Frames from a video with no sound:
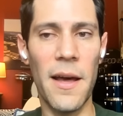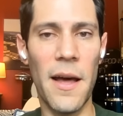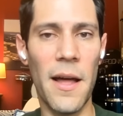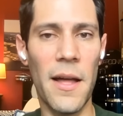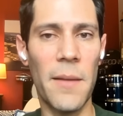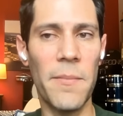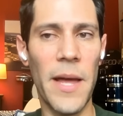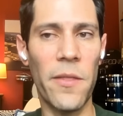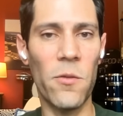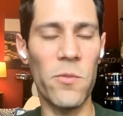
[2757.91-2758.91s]

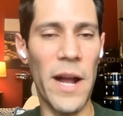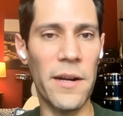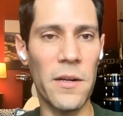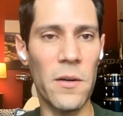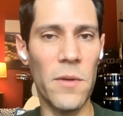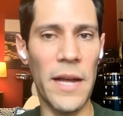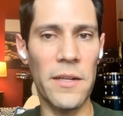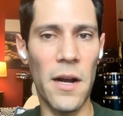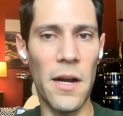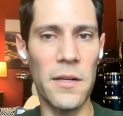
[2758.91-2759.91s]
And the record
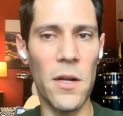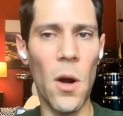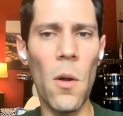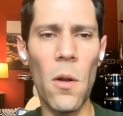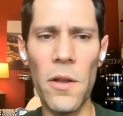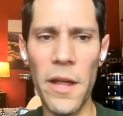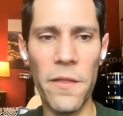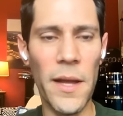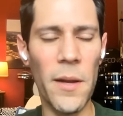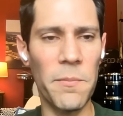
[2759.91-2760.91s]
had gone gold, I
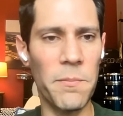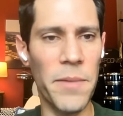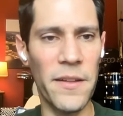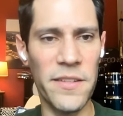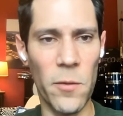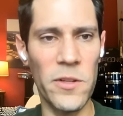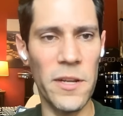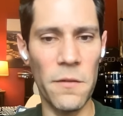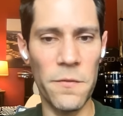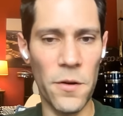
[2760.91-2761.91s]
think, by the time we
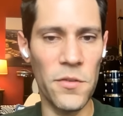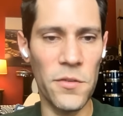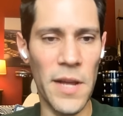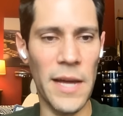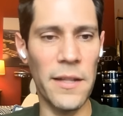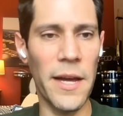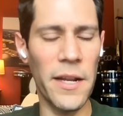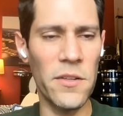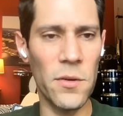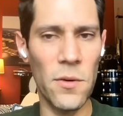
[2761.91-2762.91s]
did our first
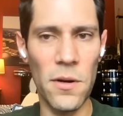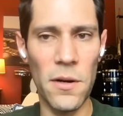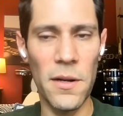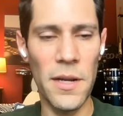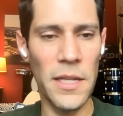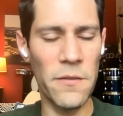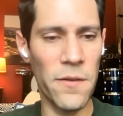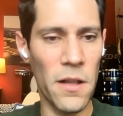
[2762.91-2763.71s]
headlining tour in the